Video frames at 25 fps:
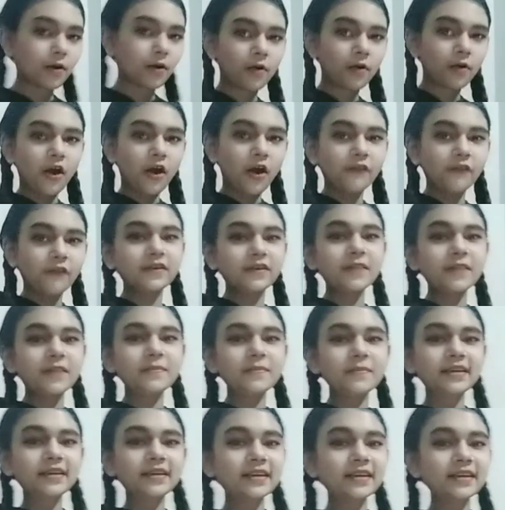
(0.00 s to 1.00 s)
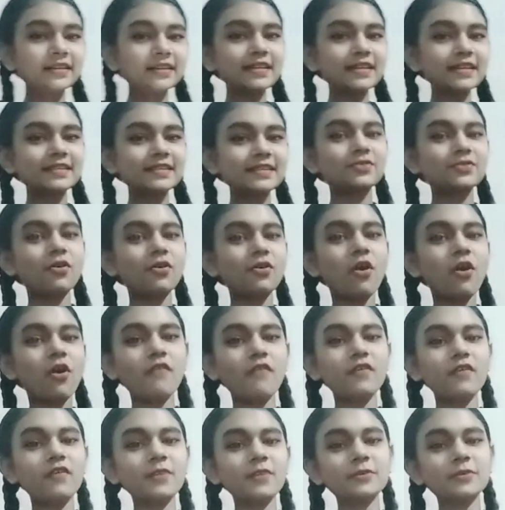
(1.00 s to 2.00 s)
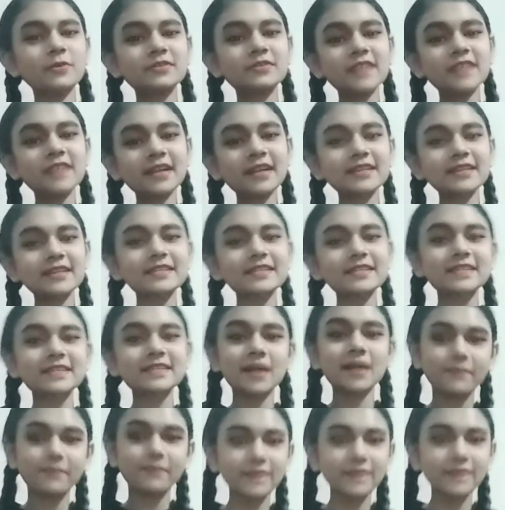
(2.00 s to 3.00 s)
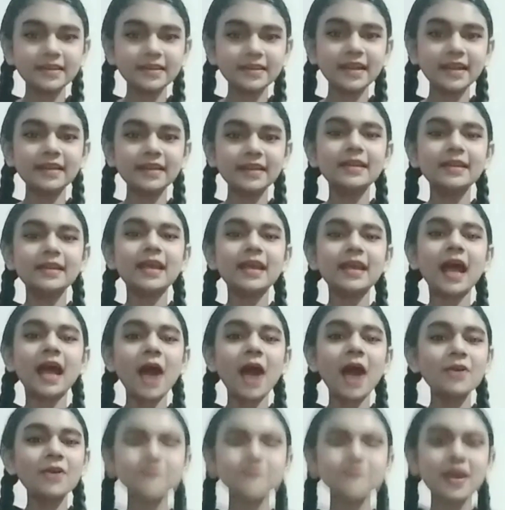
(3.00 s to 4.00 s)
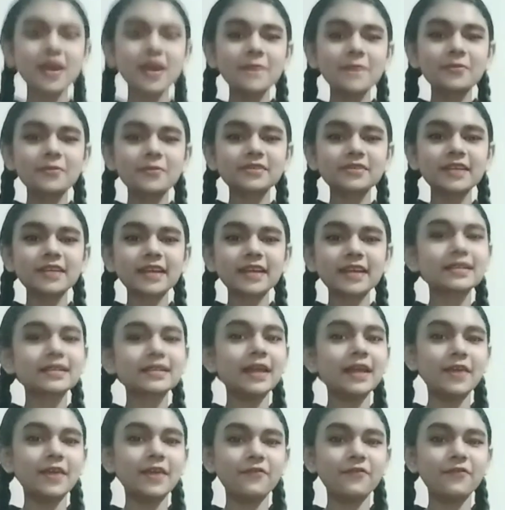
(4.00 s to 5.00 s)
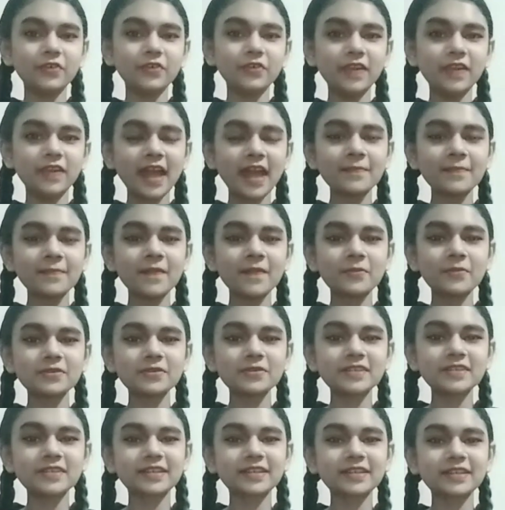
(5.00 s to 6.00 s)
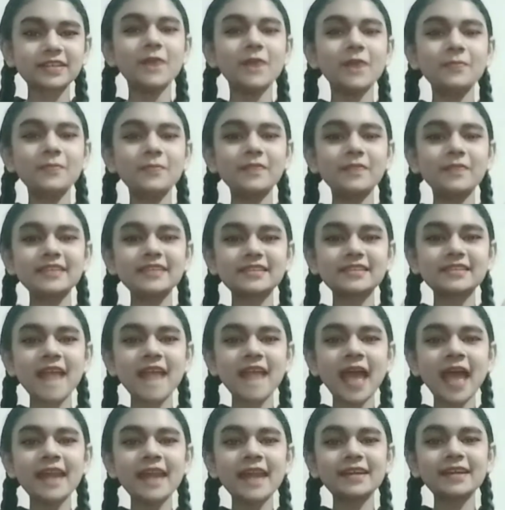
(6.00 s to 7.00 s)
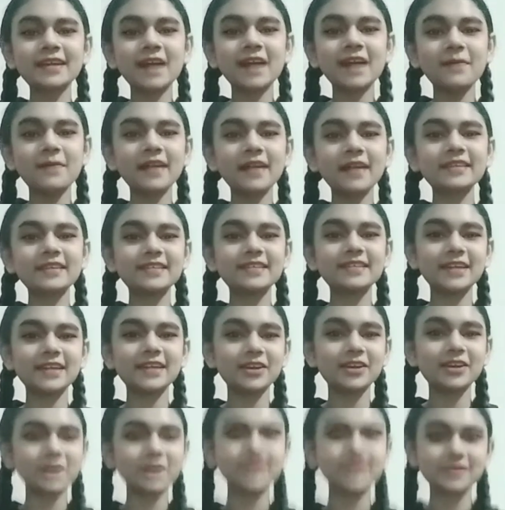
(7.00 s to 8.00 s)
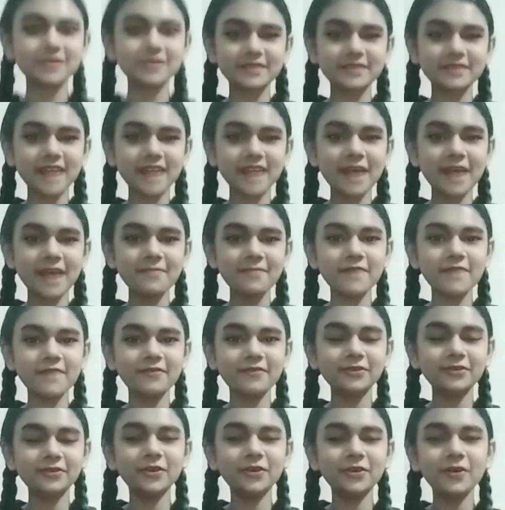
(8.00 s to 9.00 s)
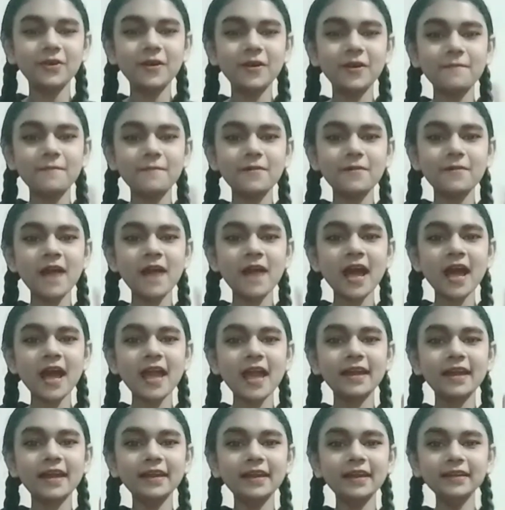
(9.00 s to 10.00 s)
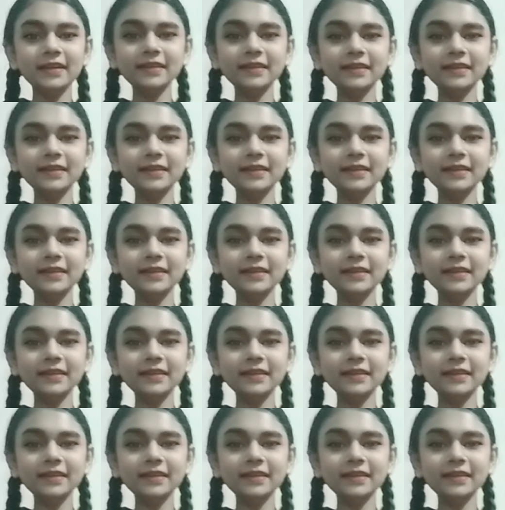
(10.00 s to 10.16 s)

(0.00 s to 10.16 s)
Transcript: After making this, our project is completed. How is my project? If you like my project, please like, comment, share or subscribe my video. Bye bye.